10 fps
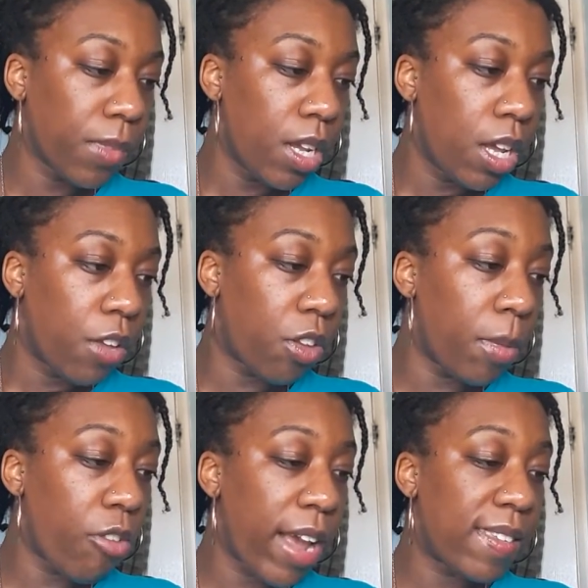Some
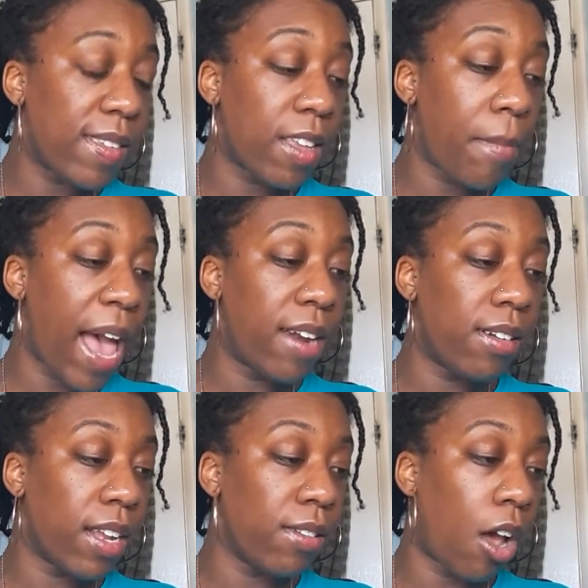of the racism
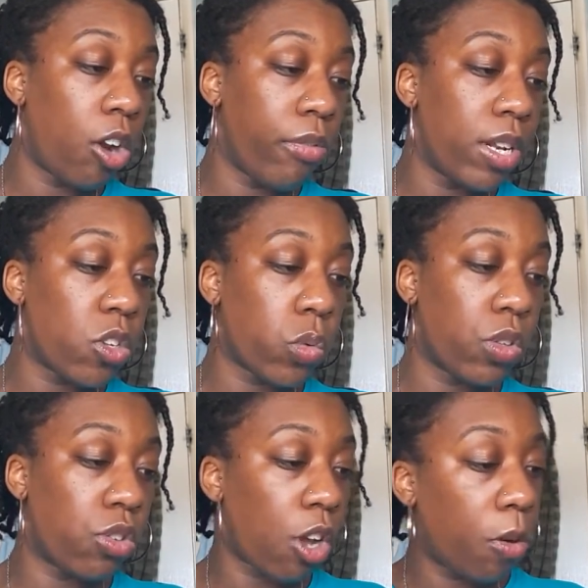and intolerance
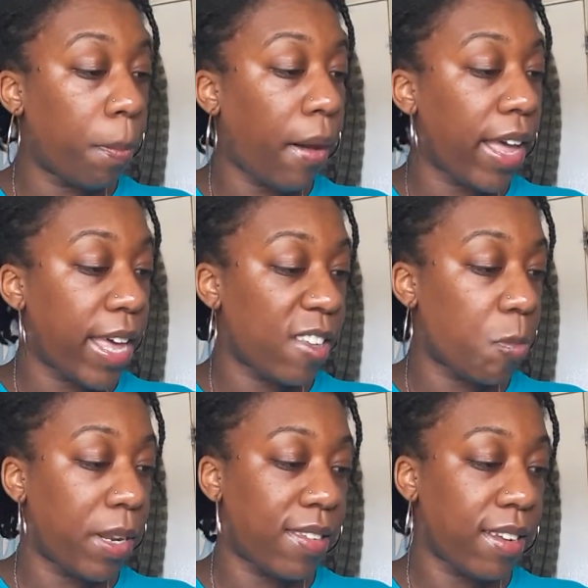was stoked by
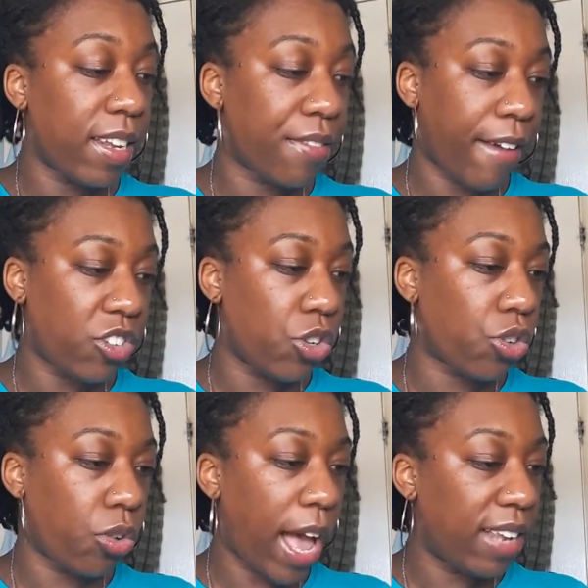explicitly fascist
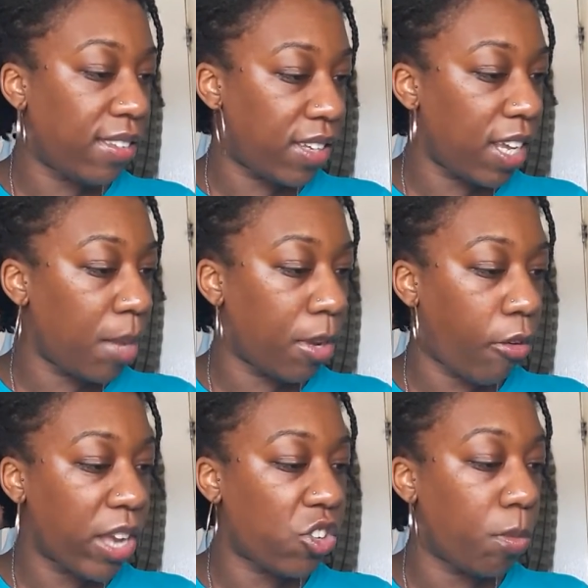or
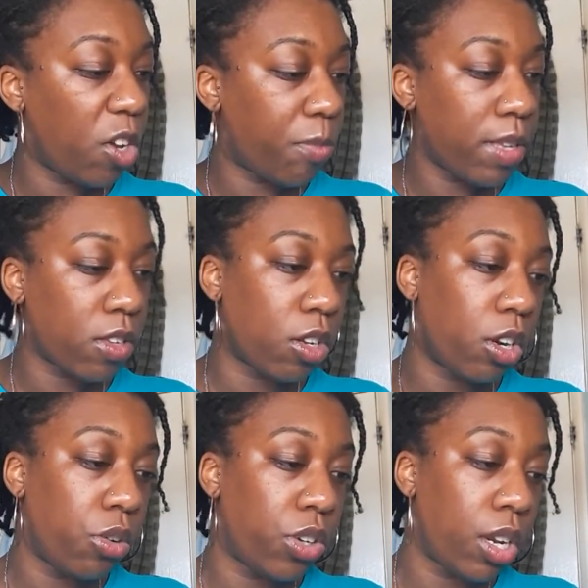anti-immigration movements,
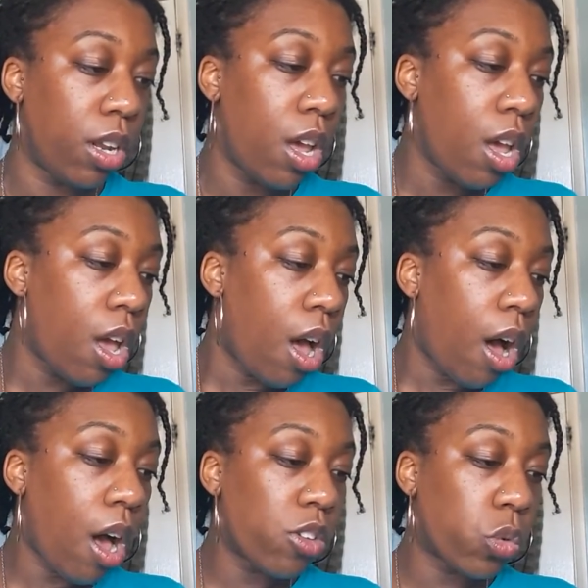including
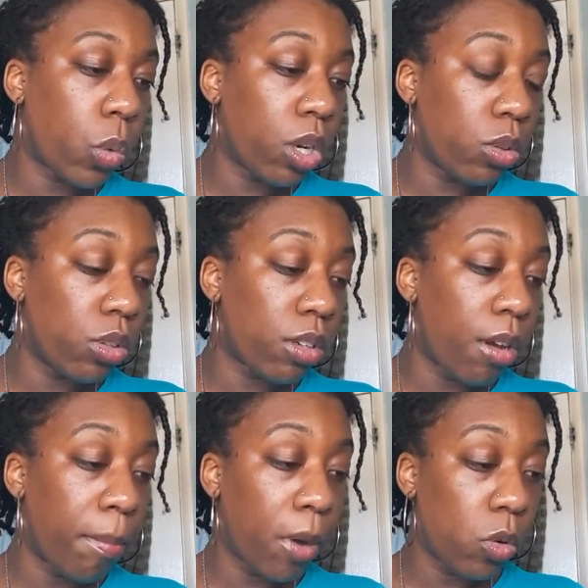Oswald
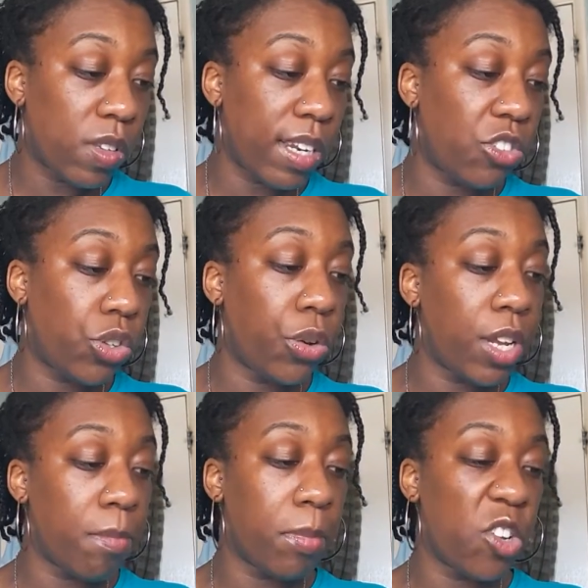Mosley's
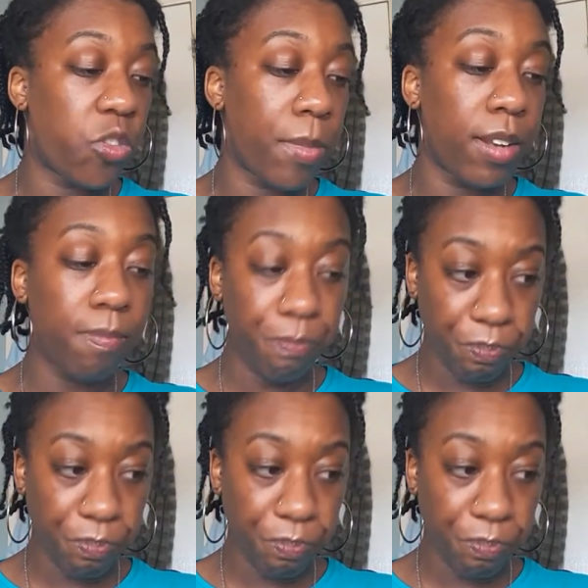Union Movement,